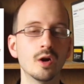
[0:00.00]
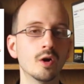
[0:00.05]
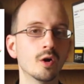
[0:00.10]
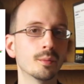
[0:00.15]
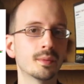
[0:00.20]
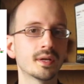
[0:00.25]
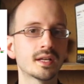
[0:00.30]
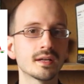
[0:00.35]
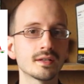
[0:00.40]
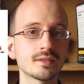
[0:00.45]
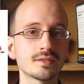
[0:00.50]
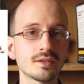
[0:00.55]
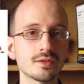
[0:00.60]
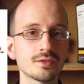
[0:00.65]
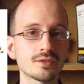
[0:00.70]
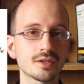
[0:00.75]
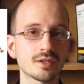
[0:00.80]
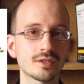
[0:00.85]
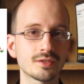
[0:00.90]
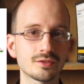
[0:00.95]
Well, because
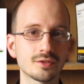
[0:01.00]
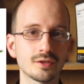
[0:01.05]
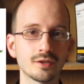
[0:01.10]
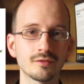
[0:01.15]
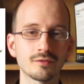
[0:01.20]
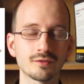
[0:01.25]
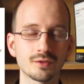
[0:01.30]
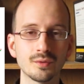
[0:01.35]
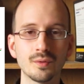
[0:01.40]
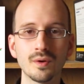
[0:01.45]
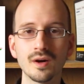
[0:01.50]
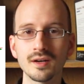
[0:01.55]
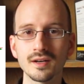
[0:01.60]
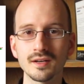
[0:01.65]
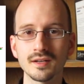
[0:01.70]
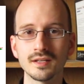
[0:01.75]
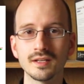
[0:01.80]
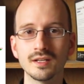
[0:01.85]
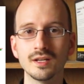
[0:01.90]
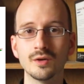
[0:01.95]
there's a conserved
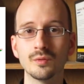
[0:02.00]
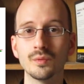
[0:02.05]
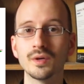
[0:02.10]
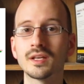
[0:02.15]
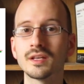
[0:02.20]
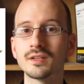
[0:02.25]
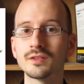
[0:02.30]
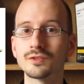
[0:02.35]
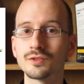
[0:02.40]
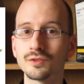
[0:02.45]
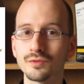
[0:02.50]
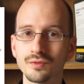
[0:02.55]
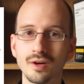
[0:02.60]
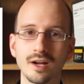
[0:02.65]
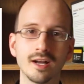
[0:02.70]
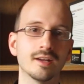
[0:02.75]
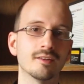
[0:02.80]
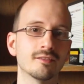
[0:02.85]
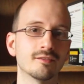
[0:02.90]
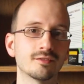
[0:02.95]
quantity, we can
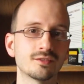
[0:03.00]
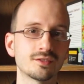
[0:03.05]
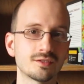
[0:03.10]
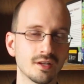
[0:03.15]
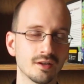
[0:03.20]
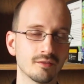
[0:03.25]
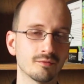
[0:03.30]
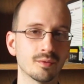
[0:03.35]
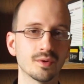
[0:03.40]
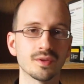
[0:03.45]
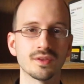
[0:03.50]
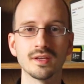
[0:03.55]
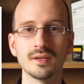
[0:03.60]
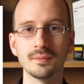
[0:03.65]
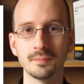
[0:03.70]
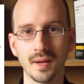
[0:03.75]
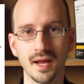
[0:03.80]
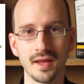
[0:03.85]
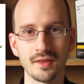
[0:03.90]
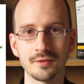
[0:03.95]
derive stuff with
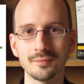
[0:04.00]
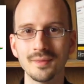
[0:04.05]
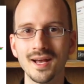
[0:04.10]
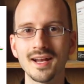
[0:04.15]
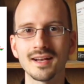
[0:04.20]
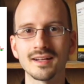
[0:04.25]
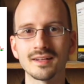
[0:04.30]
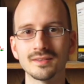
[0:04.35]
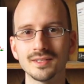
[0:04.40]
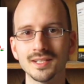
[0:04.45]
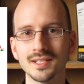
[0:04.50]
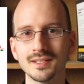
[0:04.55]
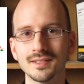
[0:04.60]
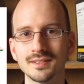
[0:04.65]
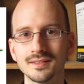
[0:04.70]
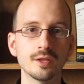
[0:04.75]
it mathematically.